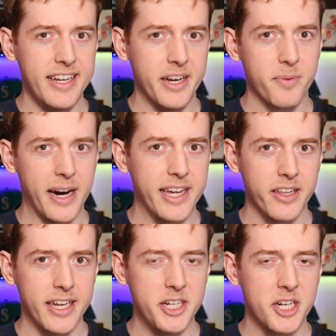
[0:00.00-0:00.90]
in
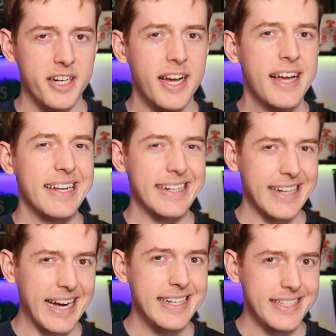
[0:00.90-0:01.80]
regulation,
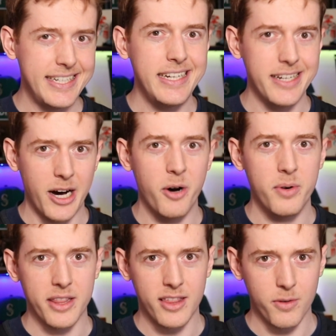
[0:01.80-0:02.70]

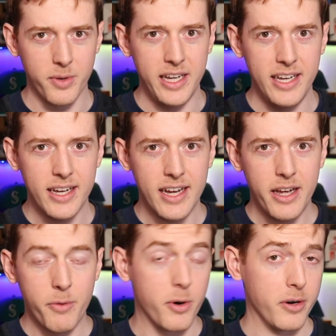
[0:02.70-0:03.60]
19-0-3.
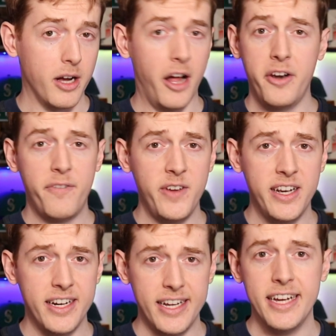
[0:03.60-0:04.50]
Were
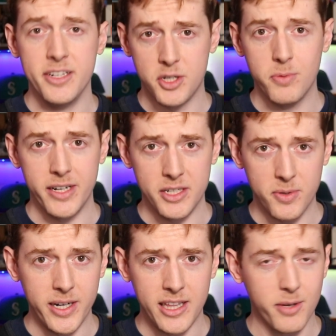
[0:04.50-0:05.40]
undefeated in
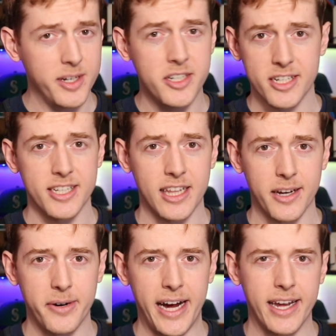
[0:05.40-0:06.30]
2023, just like
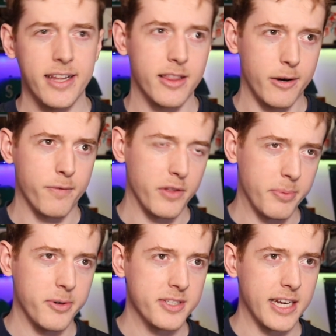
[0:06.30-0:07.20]
the Kraken, though for the
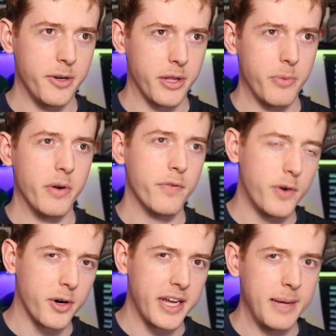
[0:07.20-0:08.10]
Bruins, they'd only won
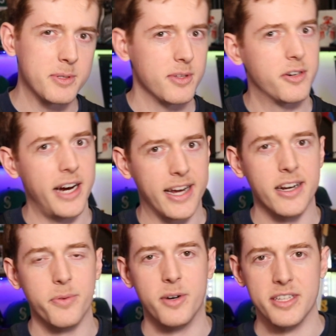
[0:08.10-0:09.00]
4 games, where the Kraken
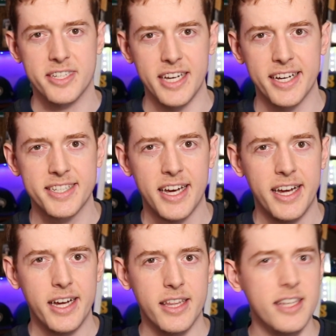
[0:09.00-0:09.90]
had won 6.
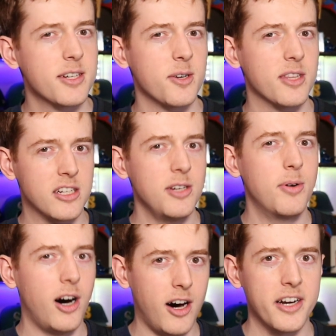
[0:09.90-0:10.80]
These are the
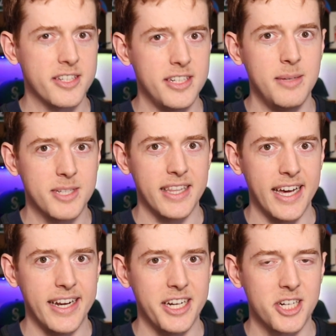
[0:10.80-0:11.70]
2 hottest teams in the
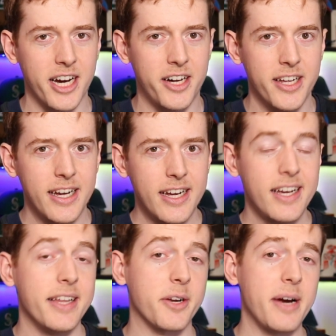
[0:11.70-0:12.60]
NHL.
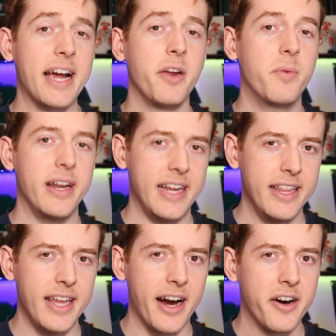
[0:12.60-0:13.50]
The Kraken went
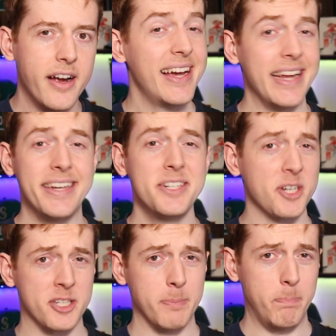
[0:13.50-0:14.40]
in there and didn't
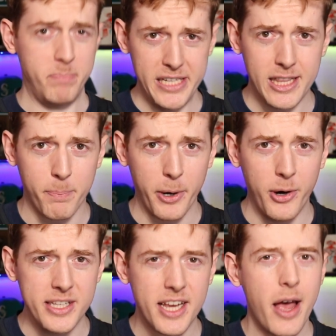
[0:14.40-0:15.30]
just beat the
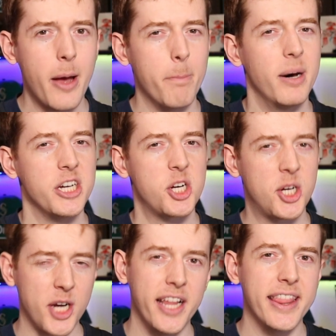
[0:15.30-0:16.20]
Bruins, but
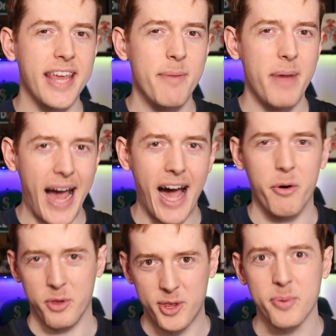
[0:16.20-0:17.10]
shut them
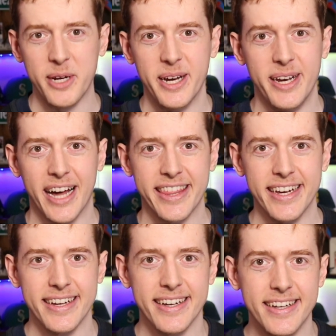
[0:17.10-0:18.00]
out
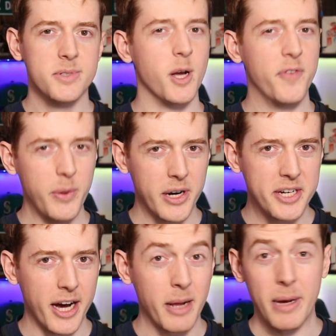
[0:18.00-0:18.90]
3-0. So if you want
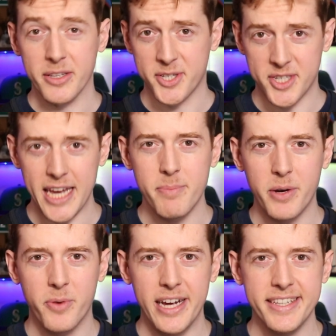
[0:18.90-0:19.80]
to talk about
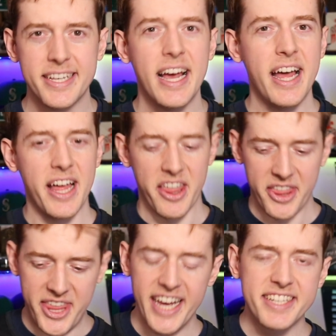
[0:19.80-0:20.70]
statement wins,
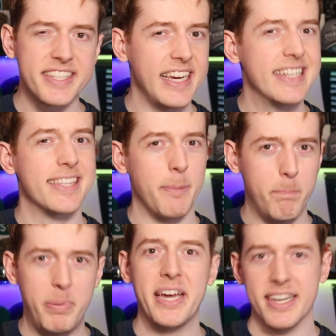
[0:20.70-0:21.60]
this is the
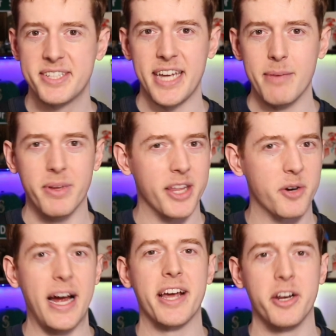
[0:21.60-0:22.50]
biggest statement the
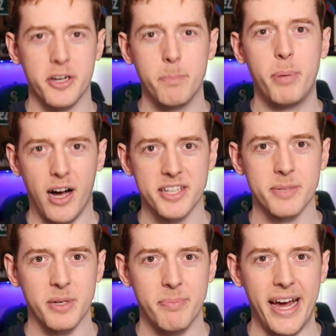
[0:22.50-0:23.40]
Kraken could
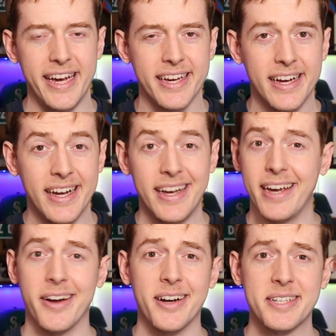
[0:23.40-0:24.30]
possibly make.
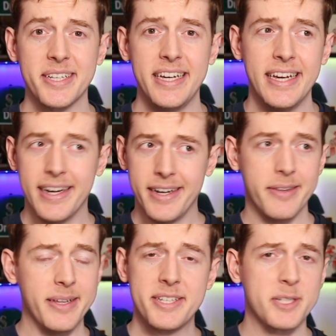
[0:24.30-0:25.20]
And honestly,
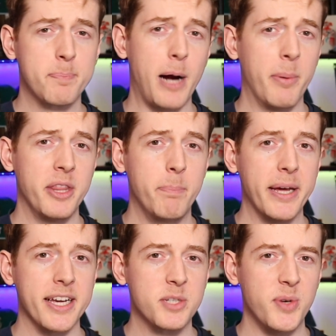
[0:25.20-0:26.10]
this is probably the
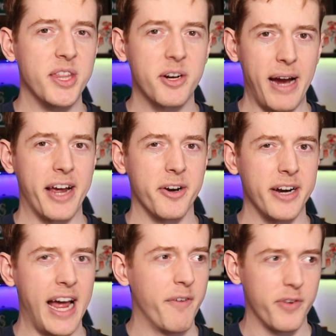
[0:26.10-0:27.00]
biggest win the Kraken are
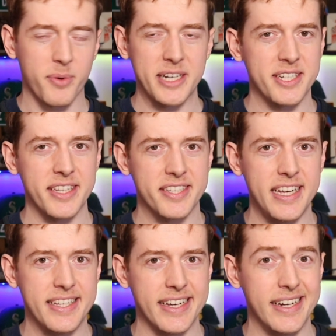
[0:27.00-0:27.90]
going to have for the rest of the
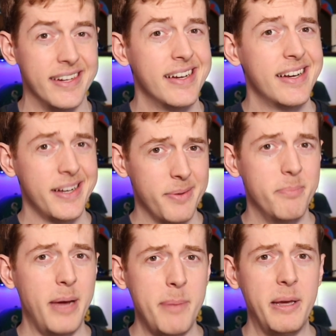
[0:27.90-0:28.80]
season and
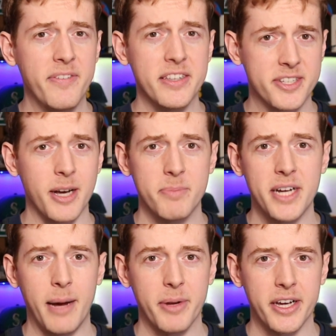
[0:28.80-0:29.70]
maybe even some
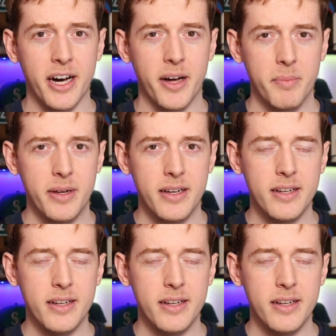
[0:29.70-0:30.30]
time to come.